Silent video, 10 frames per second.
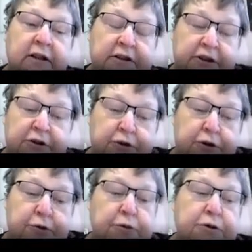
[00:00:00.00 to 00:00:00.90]
They
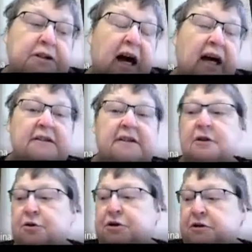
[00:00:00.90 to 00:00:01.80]
introduced other
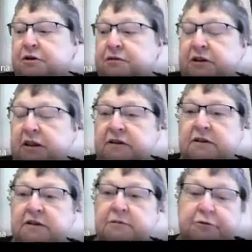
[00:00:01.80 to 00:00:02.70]
notions of
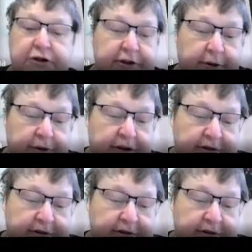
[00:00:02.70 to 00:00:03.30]
transitive, which I don't have